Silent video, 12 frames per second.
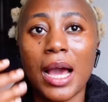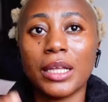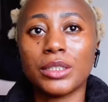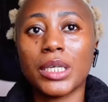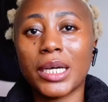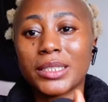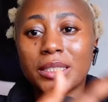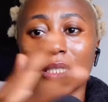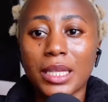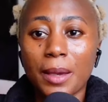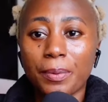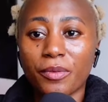And that's
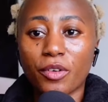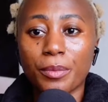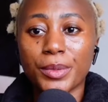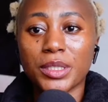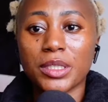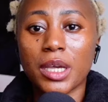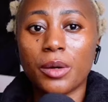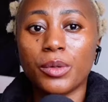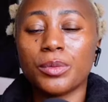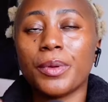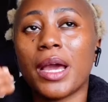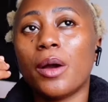the type of community I
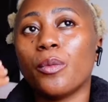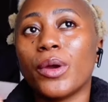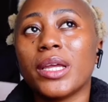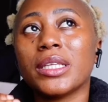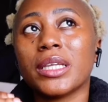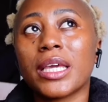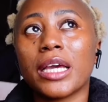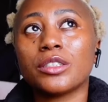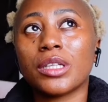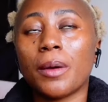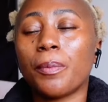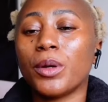want to be. And when you
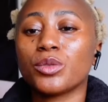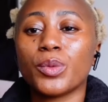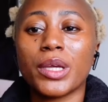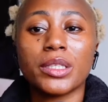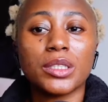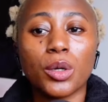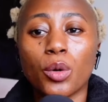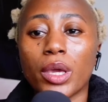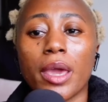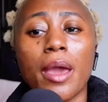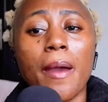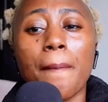get to that point when you say,
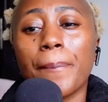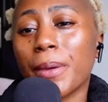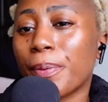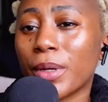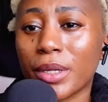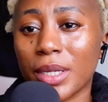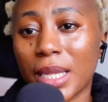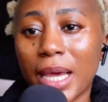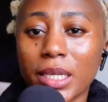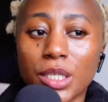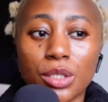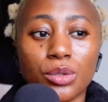okay, people don't
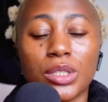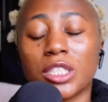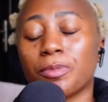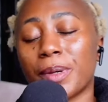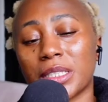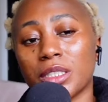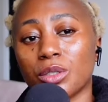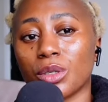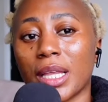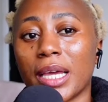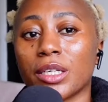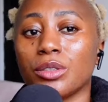like you, this person
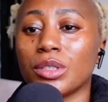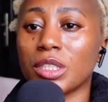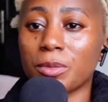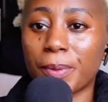don't like you,